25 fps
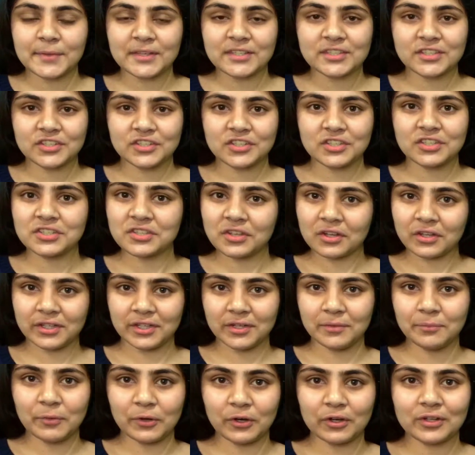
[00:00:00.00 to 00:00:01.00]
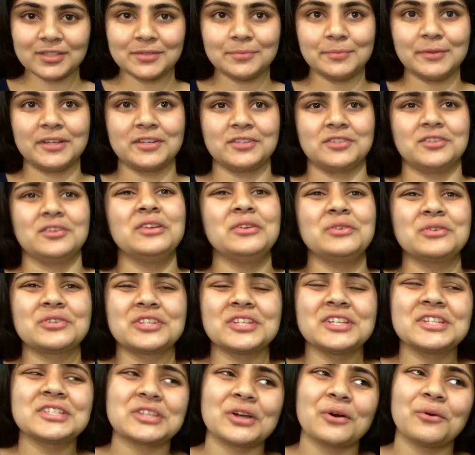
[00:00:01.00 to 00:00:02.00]
messages in books because they're
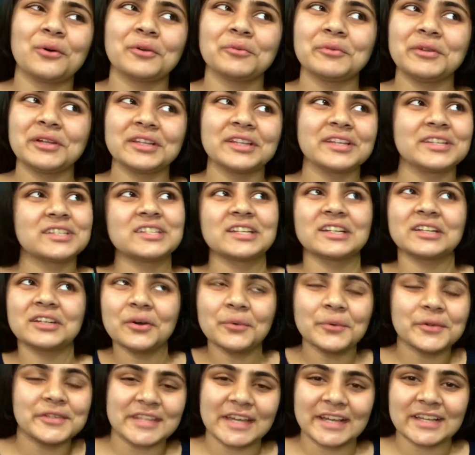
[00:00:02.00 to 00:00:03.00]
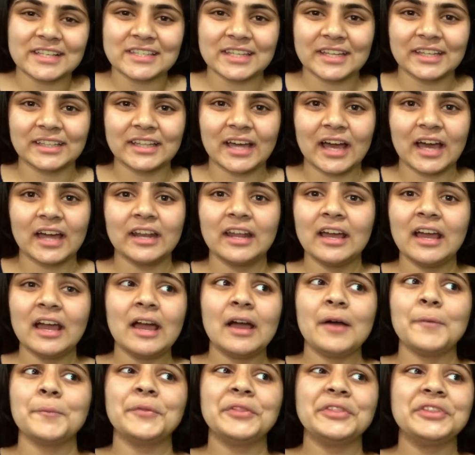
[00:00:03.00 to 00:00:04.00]
usually so unrealistic. No one texts like that.
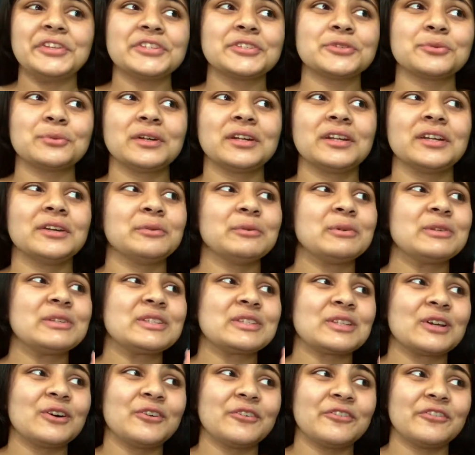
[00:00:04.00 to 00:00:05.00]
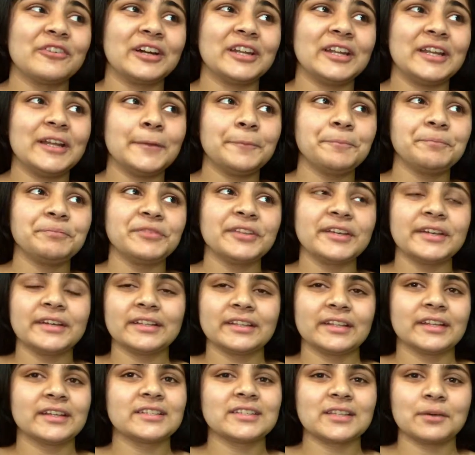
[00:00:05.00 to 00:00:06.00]
But this one, it was so funny.
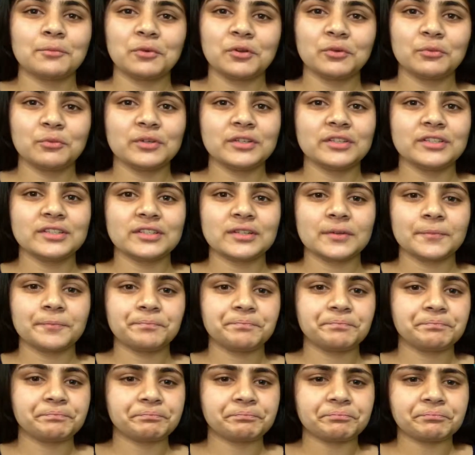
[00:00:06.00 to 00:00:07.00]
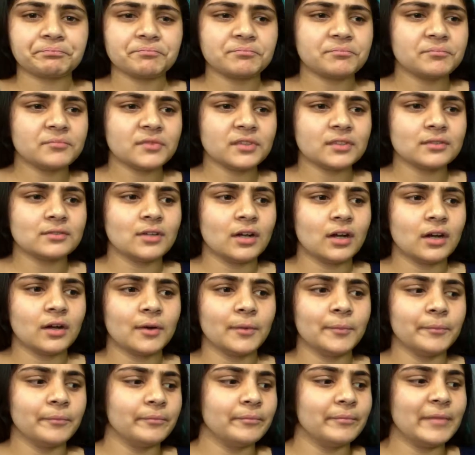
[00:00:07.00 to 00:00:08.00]
Like someone was
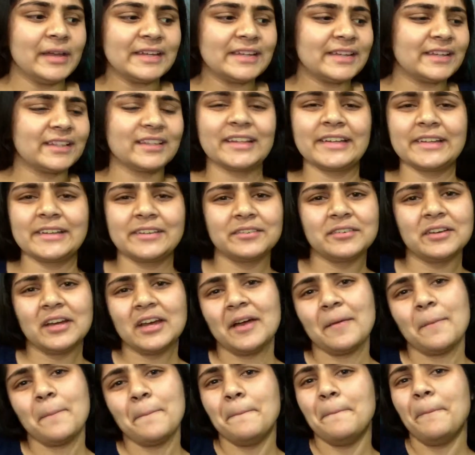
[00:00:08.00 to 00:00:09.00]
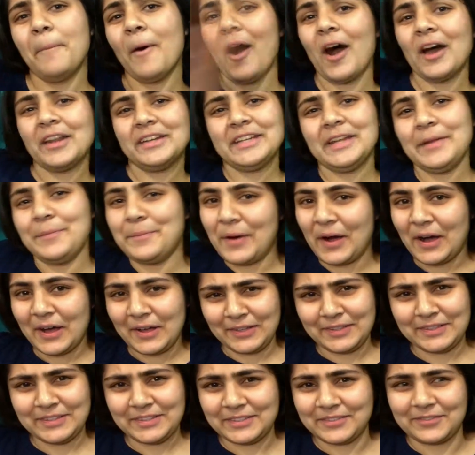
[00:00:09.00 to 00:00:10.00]
making like botany
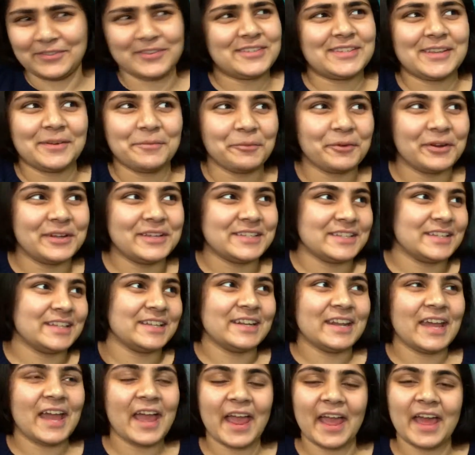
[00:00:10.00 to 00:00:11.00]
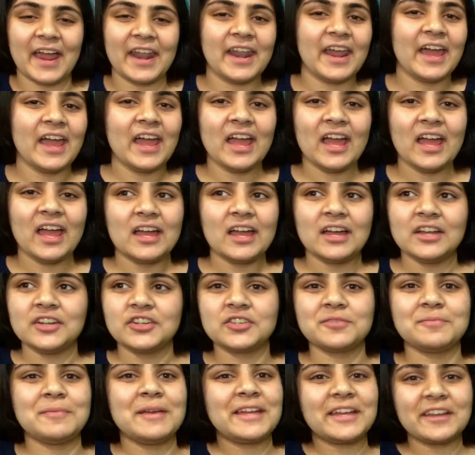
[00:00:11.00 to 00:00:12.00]
puns for some reason and
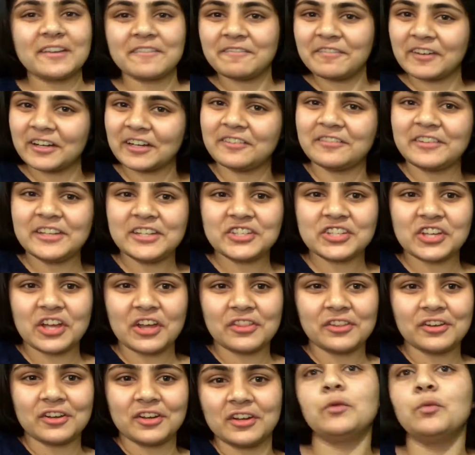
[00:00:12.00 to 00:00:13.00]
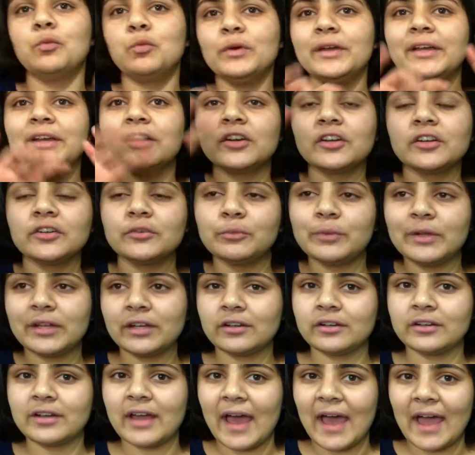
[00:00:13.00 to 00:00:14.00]
just making fun of each other, weird
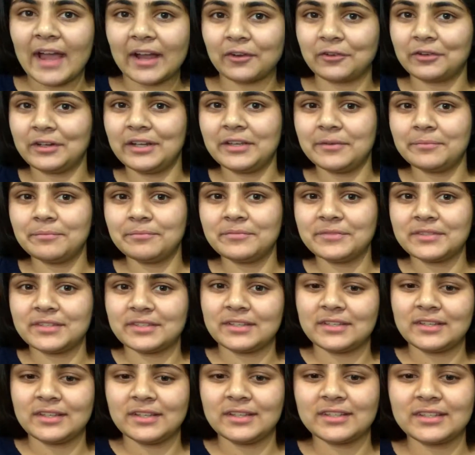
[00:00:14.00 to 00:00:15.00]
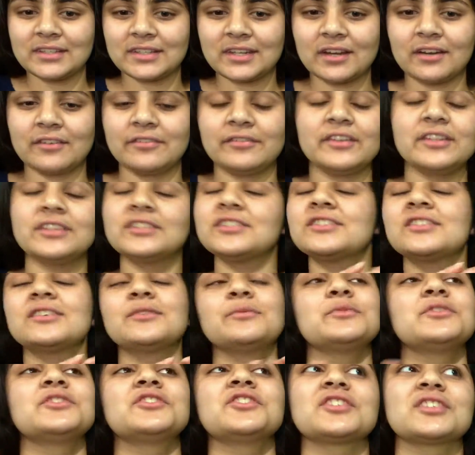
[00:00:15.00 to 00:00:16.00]
acronyms and stuff. It
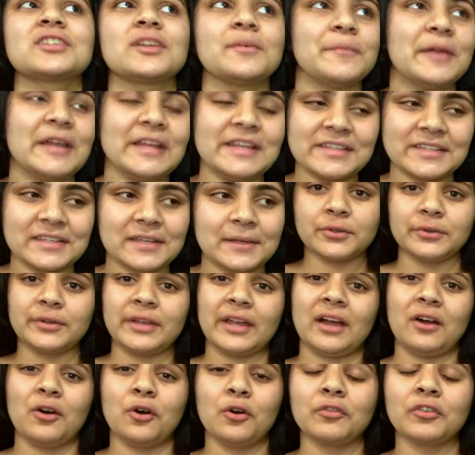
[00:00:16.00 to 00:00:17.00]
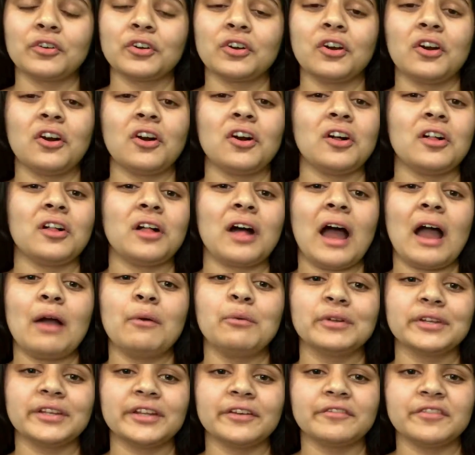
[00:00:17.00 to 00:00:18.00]
was just amazing. So yeah, overall, I
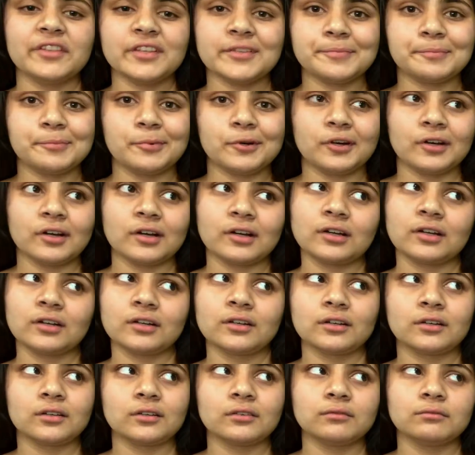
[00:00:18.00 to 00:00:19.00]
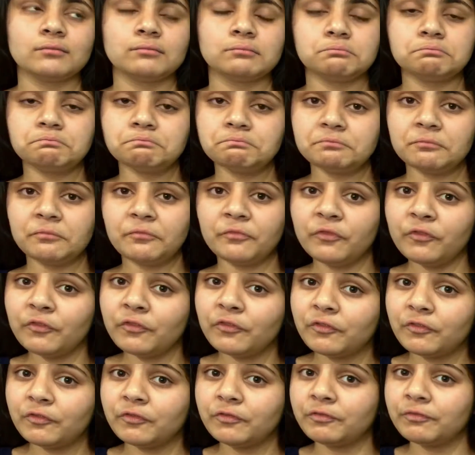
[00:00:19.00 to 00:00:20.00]
would give this book
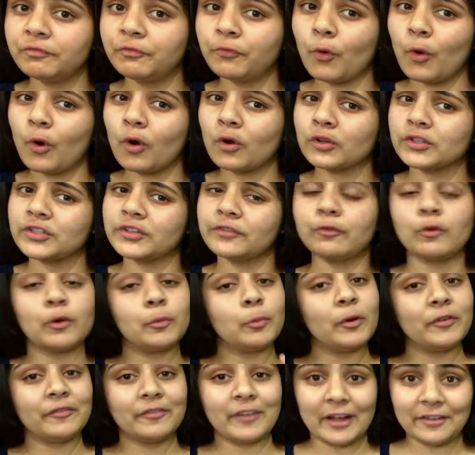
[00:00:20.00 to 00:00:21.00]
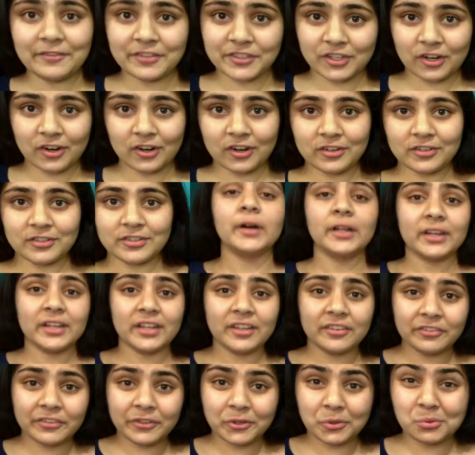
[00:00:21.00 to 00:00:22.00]
4 to 4.5 stars. But
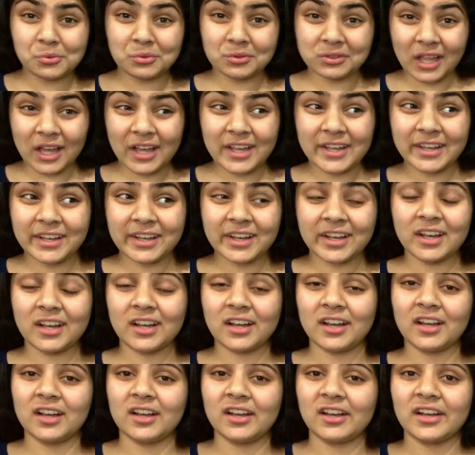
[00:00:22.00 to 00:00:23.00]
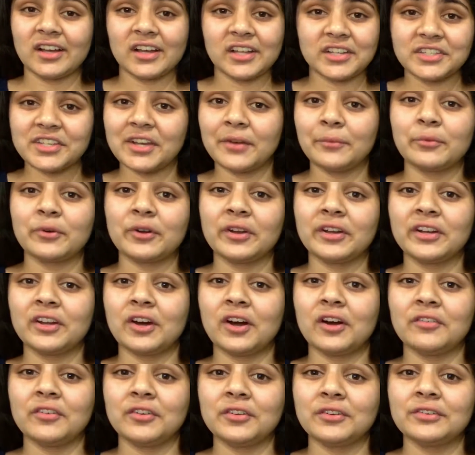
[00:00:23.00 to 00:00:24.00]
if you like contemporary
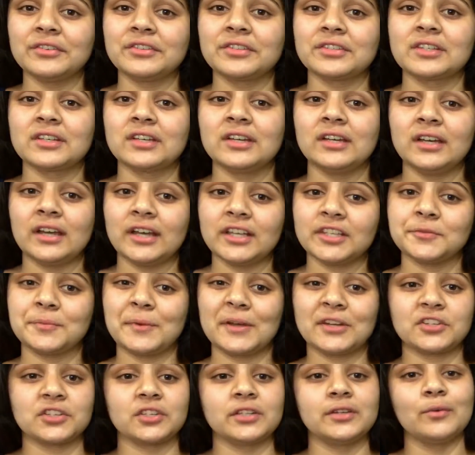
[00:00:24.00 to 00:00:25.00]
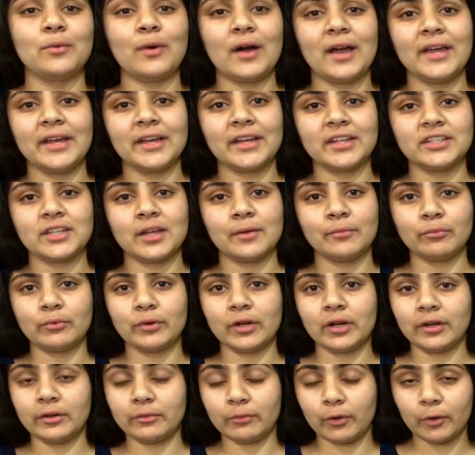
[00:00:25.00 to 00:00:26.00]
novels, especially YA
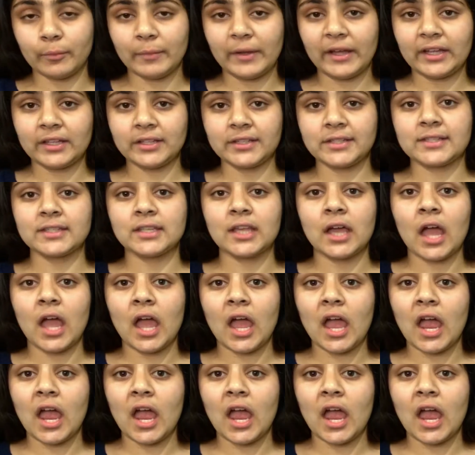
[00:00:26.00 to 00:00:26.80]
contemporary romance,